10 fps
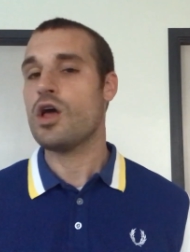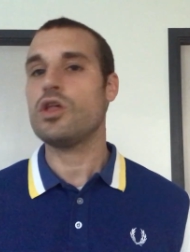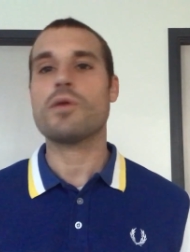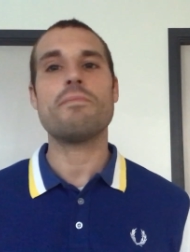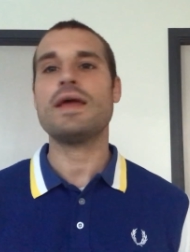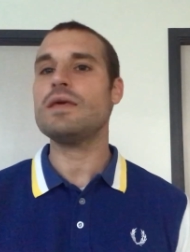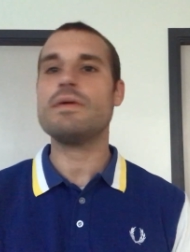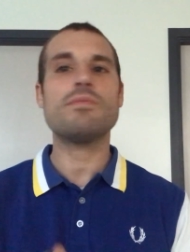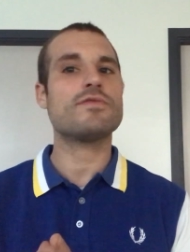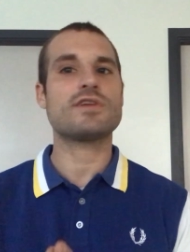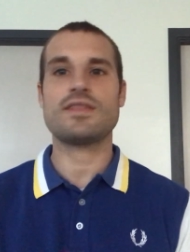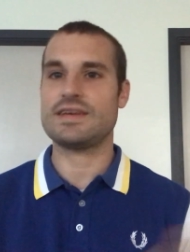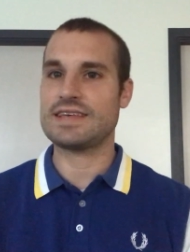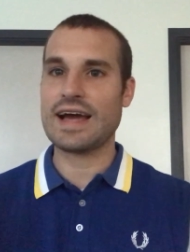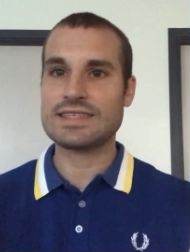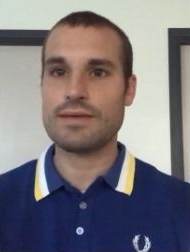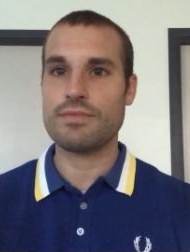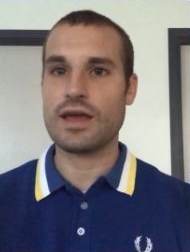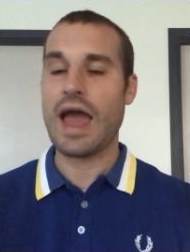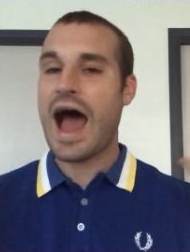Look, many people have done the exact same
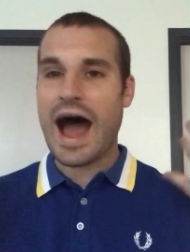thing.